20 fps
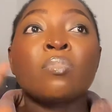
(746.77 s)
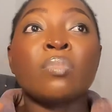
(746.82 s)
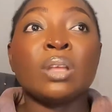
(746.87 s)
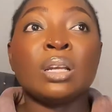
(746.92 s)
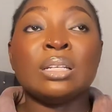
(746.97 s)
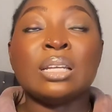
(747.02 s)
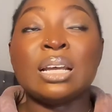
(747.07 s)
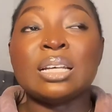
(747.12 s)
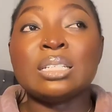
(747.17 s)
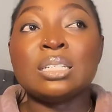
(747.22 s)

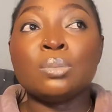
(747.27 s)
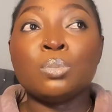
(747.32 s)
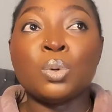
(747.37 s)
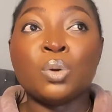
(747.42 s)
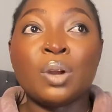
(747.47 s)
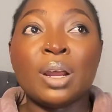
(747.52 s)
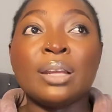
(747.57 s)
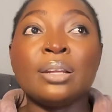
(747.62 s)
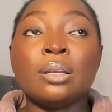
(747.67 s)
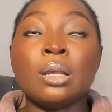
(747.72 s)
that's it. But
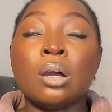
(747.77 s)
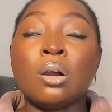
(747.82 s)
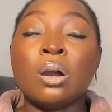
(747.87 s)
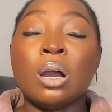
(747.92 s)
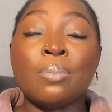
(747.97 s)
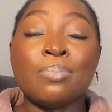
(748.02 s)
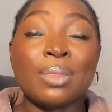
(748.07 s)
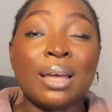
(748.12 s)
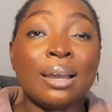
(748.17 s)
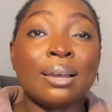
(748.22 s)
right now
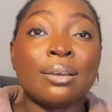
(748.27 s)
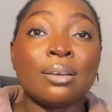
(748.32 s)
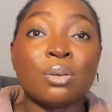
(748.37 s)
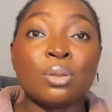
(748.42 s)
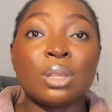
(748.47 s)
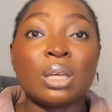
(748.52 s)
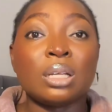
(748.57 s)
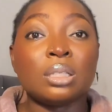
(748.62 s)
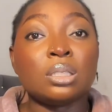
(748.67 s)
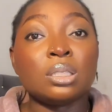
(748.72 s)
I'm that girl
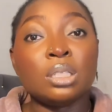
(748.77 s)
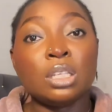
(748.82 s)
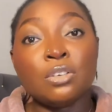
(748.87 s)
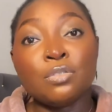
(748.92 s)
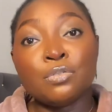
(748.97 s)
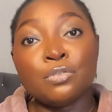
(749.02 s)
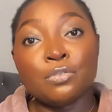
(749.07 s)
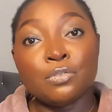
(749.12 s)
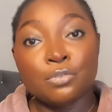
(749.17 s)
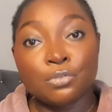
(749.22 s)
that
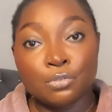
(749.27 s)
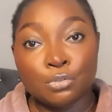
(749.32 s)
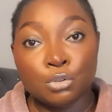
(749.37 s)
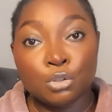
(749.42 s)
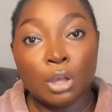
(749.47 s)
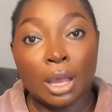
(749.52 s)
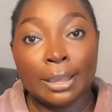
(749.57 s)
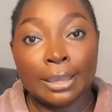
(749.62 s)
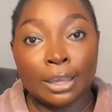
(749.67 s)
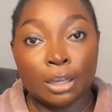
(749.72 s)
if
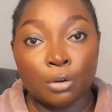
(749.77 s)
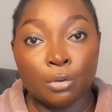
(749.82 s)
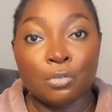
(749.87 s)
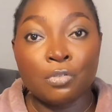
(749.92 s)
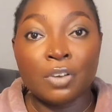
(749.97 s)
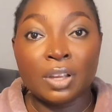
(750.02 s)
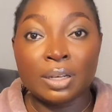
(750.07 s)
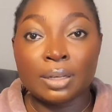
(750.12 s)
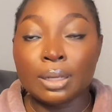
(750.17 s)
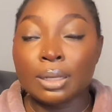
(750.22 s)
I get
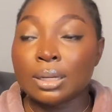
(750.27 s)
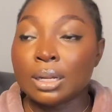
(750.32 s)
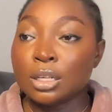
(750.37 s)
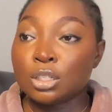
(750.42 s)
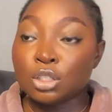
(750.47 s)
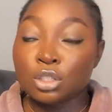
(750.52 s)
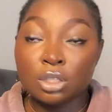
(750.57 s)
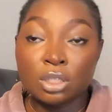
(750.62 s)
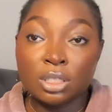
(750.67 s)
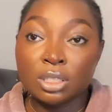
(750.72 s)
offended, I
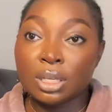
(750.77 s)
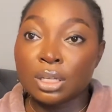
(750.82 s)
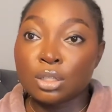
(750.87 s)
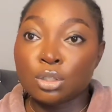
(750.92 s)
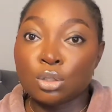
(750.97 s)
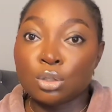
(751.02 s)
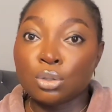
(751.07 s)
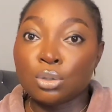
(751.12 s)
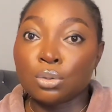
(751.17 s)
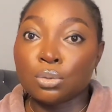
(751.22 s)
just say
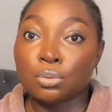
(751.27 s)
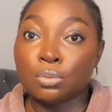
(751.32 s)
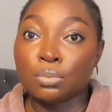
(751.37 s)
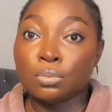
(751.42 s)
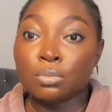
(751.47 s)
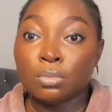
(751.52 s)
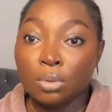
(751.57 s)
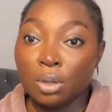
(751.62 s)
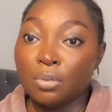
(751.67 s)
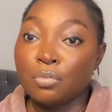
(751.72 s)
to you,
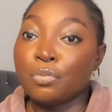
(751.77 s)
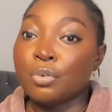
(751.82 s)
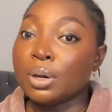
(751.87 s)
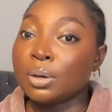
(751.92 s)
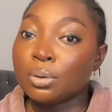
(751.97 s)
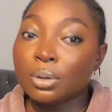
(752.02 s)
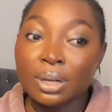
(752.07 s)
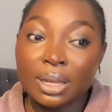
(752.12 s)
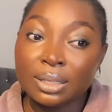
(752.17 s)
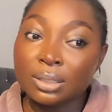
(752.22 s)
if I
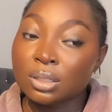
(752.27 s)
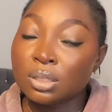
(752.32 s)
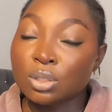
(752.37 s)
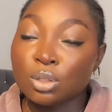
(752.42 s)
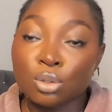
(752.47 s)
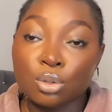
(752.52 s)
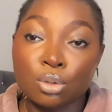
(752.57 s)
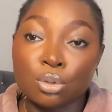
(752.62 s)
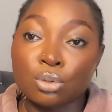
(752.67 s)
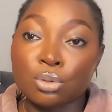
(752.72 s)
don't like this
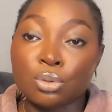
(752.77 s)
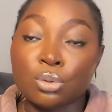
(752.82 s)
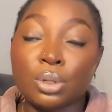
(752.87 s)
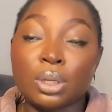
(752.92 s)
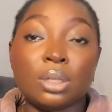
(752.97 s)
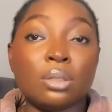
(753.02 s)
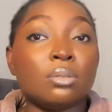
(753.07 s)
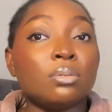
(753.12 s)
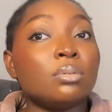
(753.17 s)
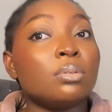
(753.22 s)
thing you're
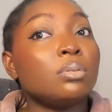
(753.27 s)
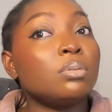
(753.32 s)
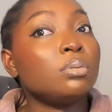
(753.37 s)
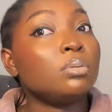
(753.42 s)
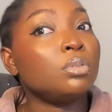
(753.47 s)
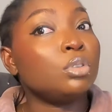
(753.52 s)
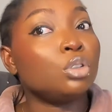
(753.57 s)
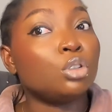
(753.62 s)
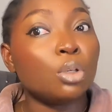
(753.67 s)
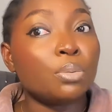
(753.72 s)
doing,
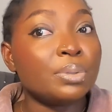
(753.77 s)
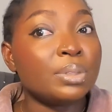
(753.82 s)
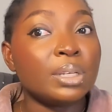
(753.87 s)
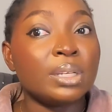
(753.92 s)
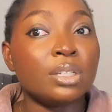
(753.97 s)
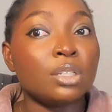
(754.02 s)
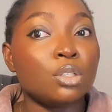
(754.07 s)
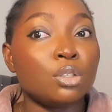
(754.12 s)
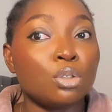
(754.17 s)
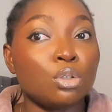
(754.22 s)
stop
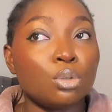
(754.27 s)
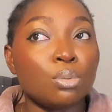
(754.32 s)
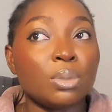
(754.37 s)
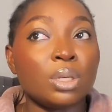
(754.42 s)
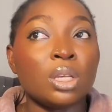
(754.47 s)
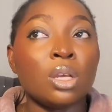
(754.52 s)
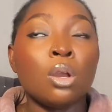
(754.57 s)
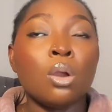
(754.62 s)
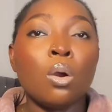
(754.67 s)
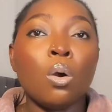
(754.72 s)
saying this to me.
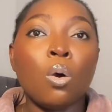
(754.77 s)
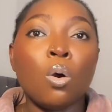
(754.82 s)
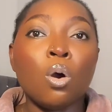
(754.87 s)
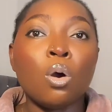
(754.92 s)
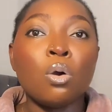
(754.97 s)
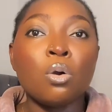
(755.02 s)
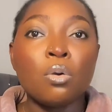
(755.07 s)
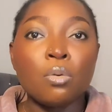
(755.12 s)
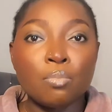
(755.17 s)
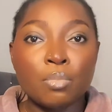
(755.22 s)

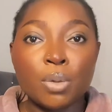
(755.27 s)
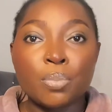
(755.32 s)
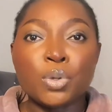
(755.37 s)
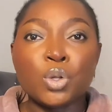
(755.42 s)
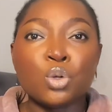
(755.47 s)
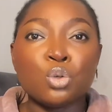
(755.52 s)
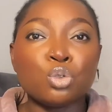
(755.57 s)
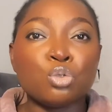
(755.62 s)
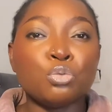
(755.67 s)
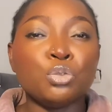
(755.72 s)
Or maybe
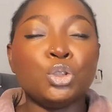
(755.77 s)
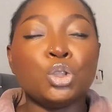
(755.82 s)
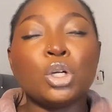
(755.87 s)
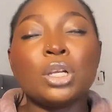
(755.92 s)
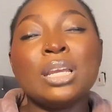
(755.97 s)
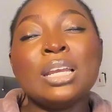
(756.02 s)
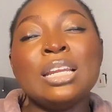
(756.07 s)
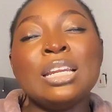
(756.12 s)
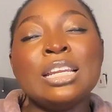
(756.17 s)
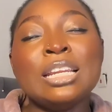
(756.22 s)
you
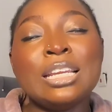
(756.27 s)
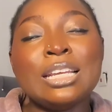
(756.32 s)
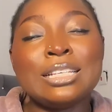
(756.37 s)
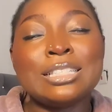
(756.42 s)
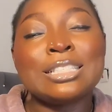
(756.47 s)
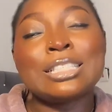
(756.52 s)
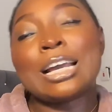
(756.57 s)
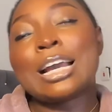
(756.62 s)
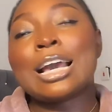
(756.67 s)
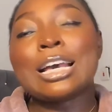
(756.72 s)
jokingly,
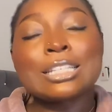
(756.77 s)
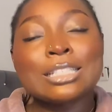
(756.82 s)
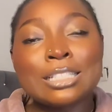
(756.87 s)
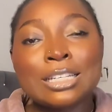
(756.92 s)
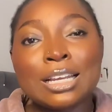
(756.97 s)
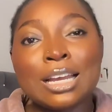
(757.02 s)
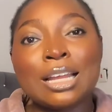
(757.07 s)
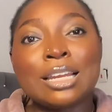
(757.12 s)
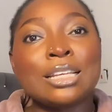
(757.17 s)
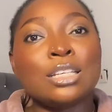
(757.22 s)

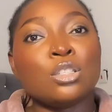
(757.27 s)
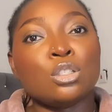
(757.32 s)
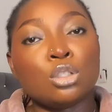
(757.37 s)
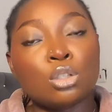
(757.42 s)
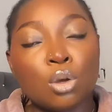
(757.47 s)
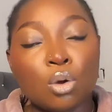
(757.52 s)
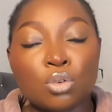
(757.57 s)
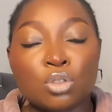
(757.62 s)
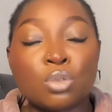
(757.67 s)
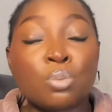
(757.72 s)
sarcastically
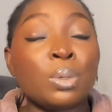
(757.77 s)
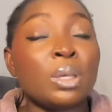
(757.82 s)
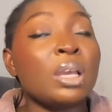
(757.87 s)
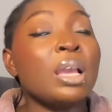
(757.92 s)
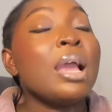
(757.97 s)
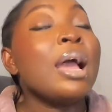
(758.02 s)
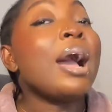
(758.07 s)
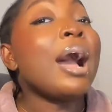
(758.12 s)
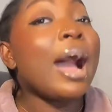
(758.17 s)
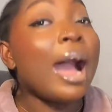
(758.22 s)
insult me,
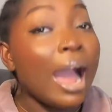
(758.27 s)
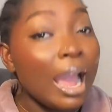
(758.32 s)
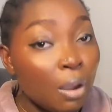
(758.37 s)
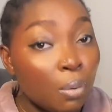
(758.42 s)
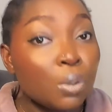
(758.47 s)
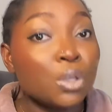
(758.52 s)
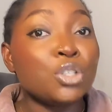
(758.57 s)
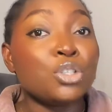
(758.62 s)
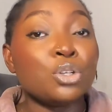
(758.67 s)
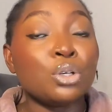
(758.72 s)
I
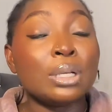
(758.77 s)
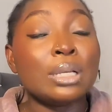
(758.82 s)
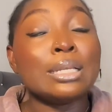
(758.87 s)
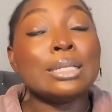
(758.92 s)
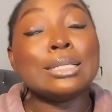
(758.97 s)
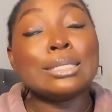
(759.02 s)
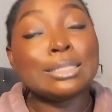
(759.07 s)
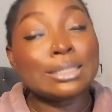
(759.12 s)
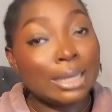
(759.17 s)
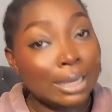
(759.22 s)
will
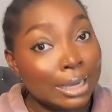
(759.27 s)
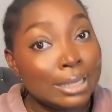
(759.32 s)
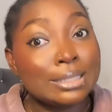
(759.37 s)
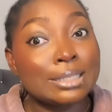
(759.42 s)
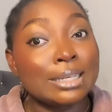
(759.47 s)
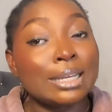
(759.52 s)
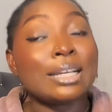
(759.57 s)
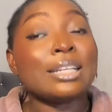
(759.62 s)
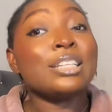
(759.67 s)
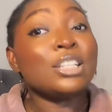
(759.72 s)
jokingly,
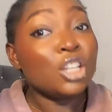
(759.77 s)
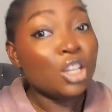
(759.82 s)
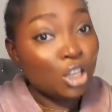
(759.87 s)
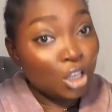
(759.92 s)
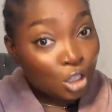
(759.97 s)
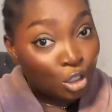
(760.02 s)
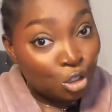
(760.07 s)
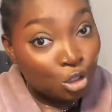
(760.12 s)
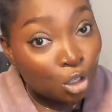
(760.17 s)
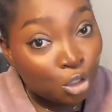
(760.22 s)
sarcastically
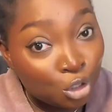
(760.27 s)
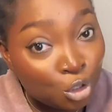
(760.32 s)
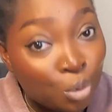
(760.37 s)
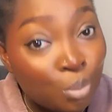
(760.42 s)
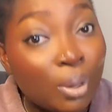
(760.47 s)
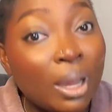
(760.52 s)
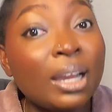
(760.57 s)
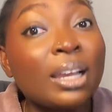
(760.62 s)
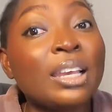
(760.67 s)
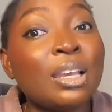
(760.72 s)
insult you
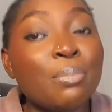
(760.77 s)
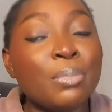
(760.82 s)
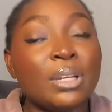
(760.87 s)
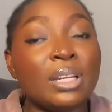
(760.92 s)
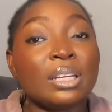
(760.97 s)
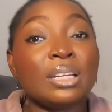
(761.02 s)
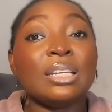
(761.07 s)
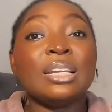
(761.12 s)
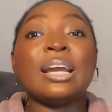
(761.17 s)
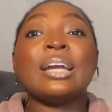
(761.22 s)
back
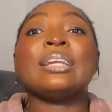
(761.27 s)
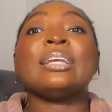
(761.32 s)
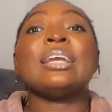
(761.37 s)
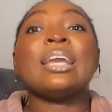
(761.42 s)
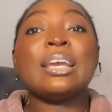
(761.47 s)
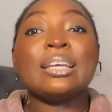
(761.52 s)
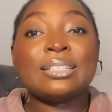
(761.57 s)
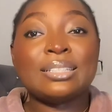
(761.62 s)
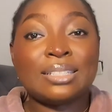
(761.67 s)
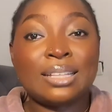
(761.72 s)
immediately, and it
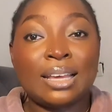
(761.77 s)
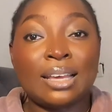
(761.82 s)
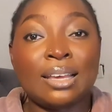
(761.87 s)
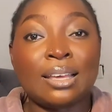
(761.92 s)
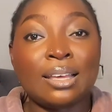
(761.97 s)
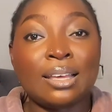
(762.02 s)
ends there.